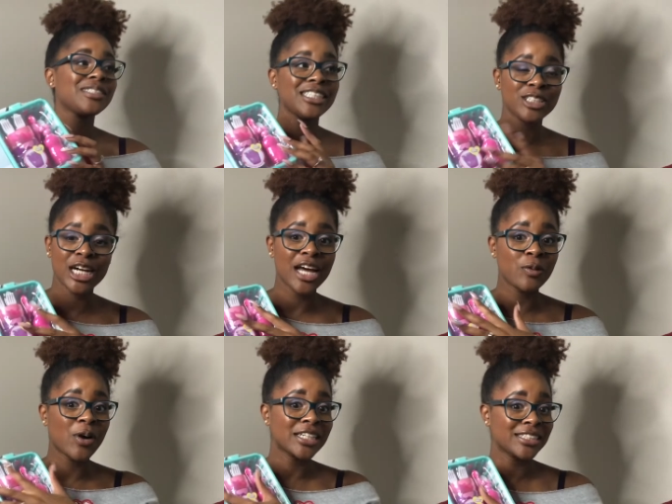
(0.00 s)
teach her how to
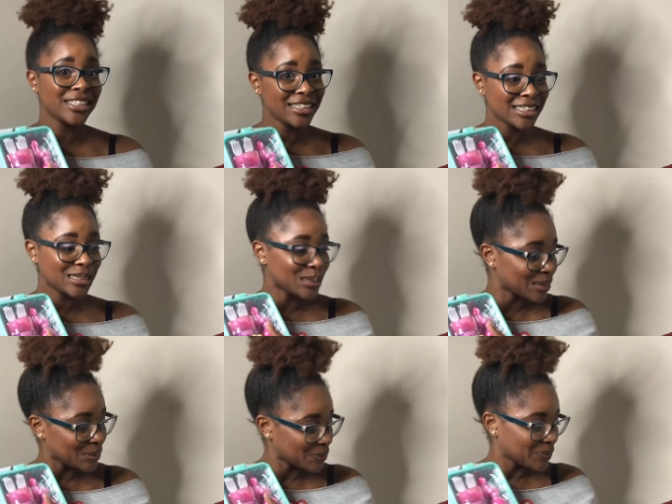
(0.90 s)
wash dishes.
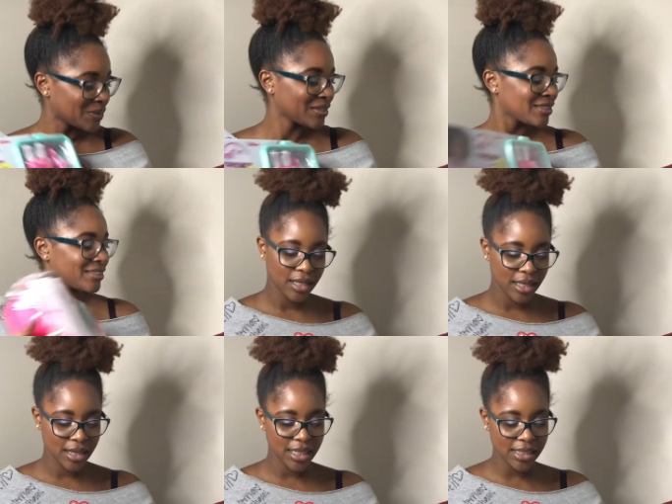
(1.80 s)

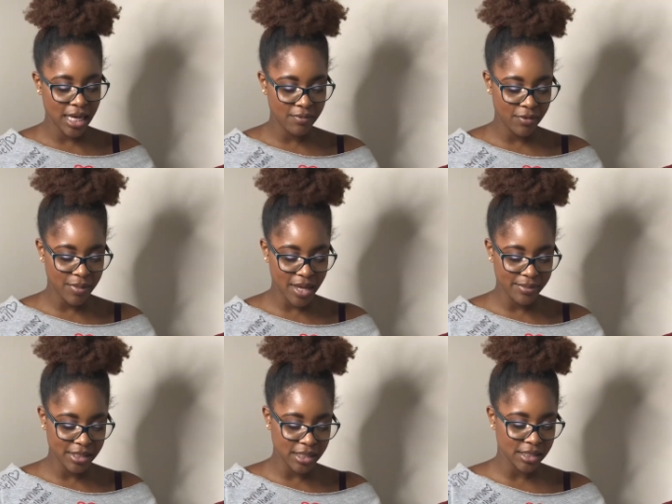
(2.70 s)
This came from
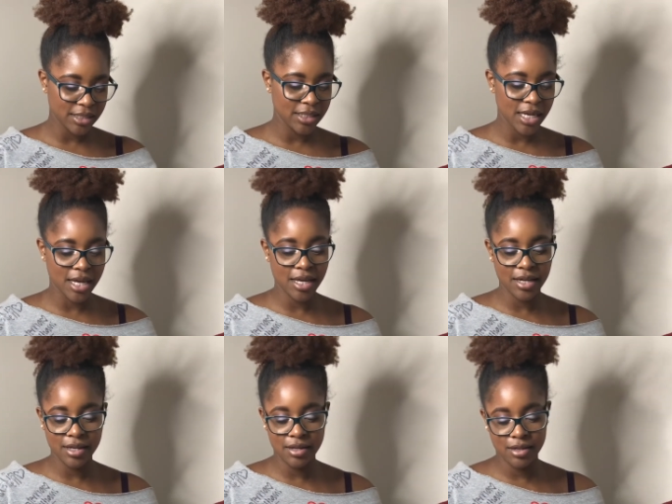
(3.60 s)
Amazon today
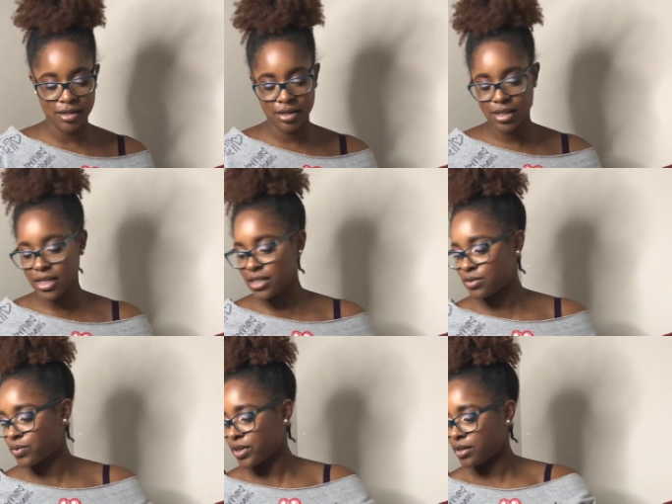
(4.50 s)

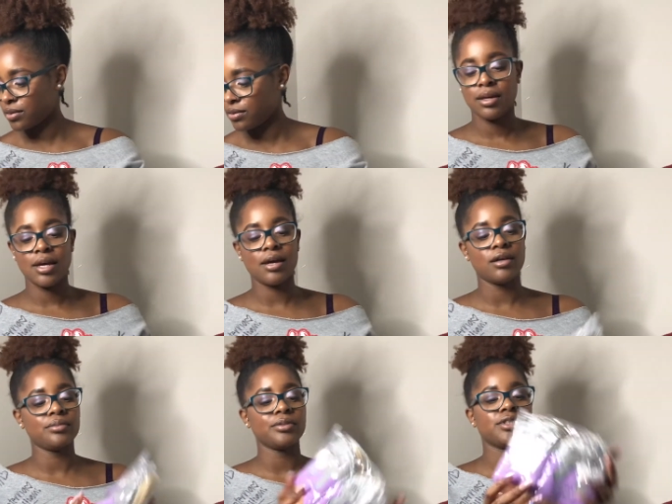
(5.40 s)
as well. Got
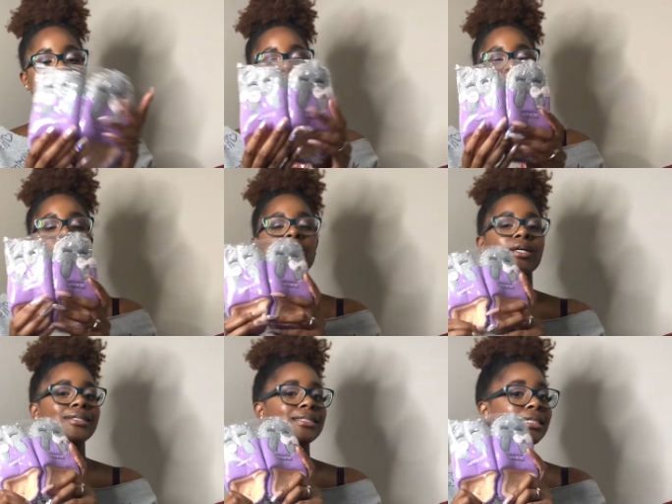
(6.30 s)
Arthur some
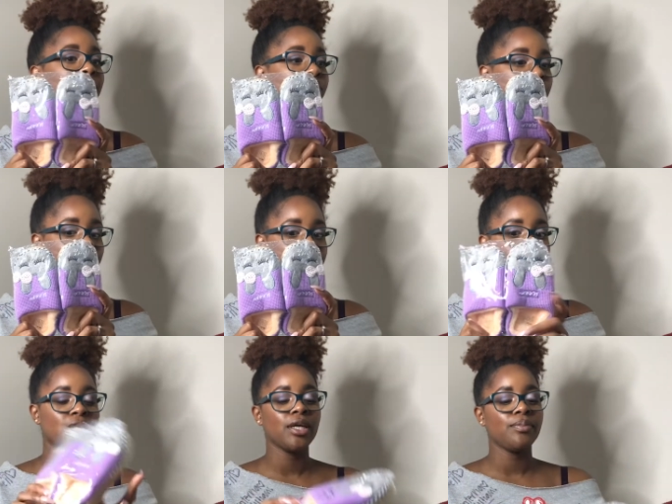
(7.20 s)
slippers
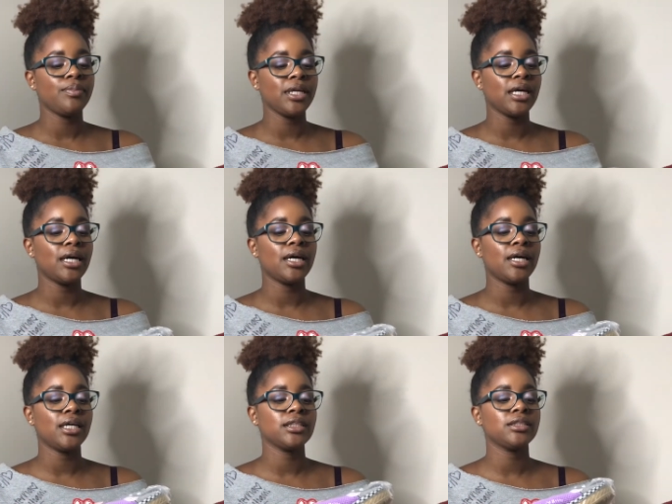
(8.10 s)

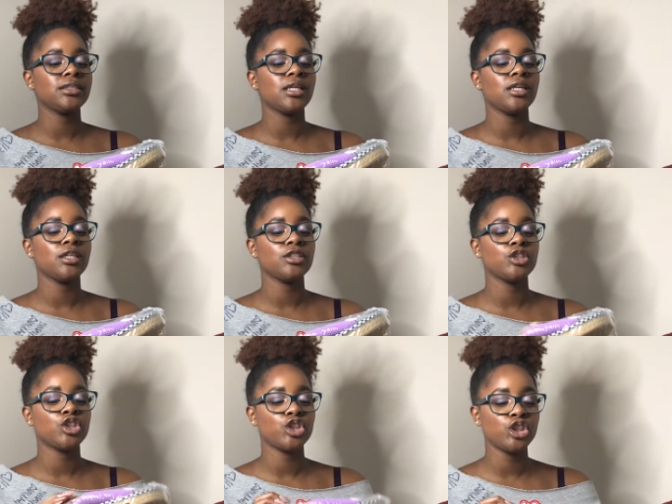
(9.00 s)
because
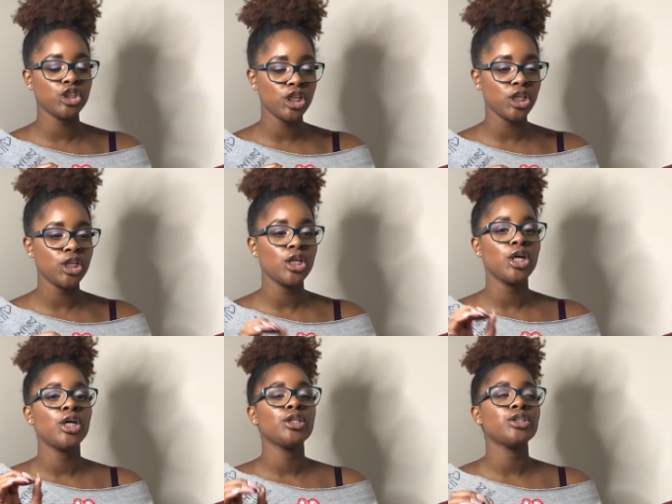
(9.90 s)
she
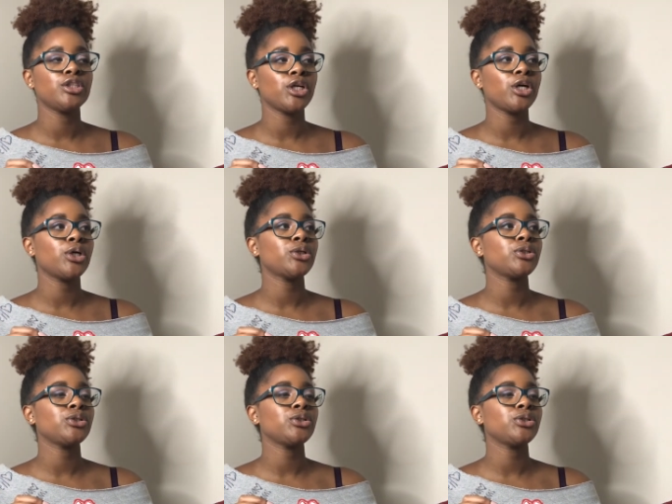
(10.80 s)
just